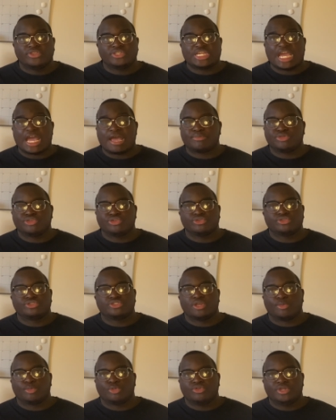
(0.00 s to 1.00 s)
chapters,
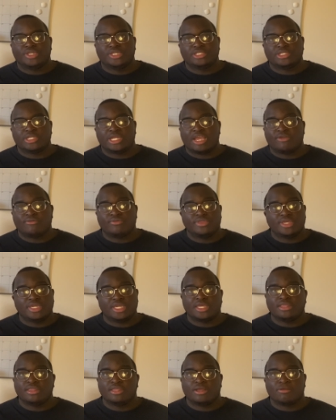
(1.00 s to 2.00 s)
summaries, and everything
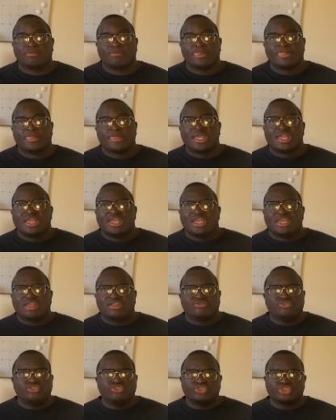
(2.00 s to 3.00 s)
in there, and
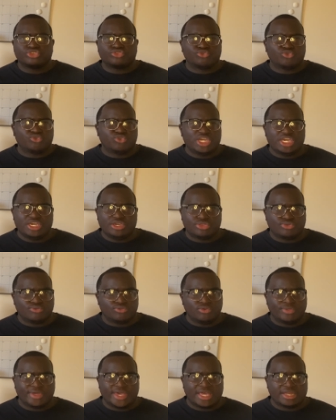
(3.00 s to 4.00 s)
if you just read
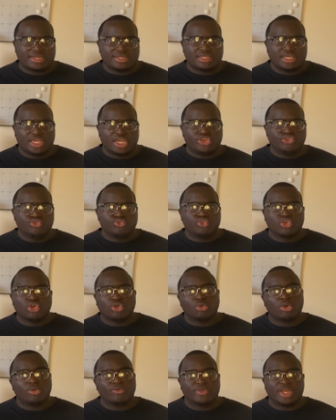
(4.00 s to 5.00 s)
through that and you
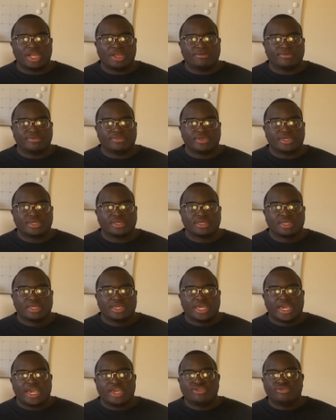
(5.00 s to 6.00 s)
go over everything
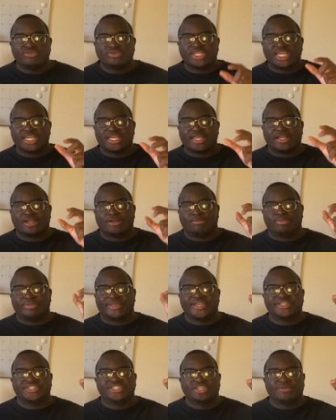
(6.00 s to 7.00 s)
and you take like a
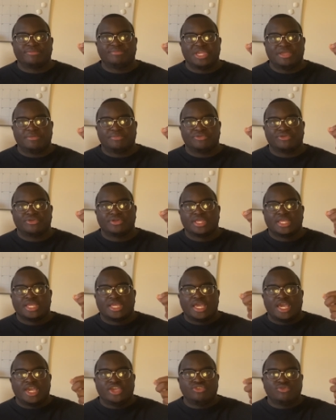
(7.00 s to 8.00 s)
blank sheet of paper
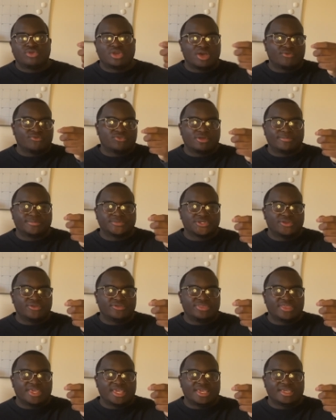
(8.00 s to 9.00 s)
and you cover up certain
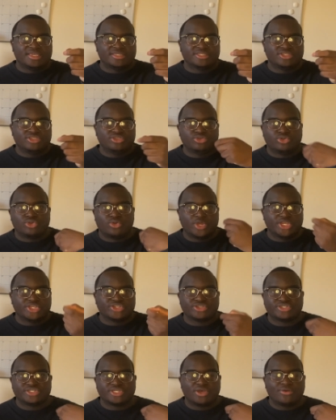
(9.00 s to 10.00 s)
things and you quiz
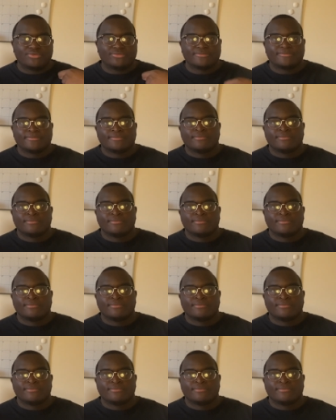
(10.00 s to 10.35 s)
yourself,